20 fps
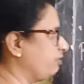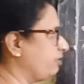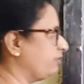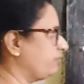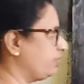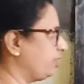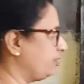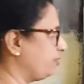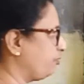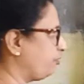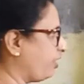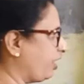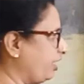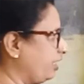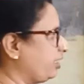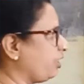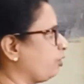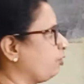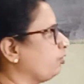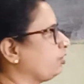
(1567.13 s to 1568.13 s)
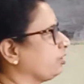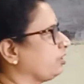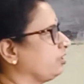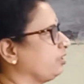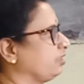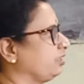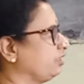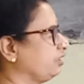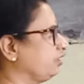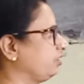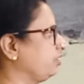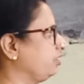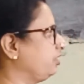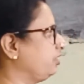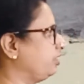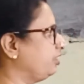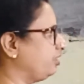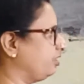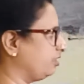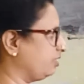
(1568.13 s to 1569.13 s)
We will find
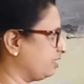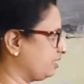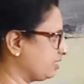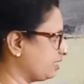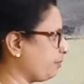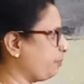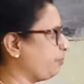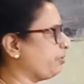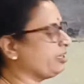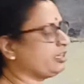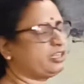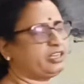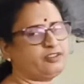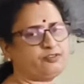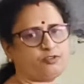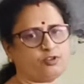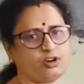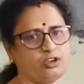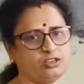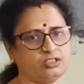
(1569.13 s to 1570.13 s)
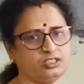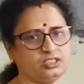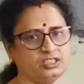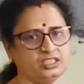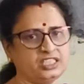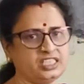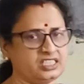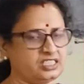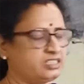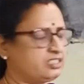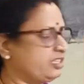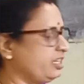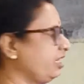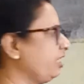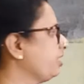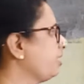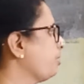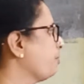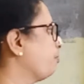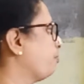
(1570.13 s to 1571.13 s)
out separately for these
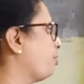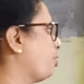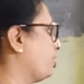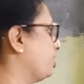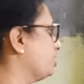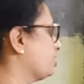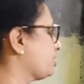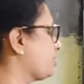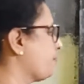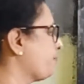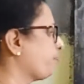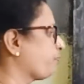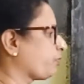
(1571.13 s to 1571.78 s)
3 points.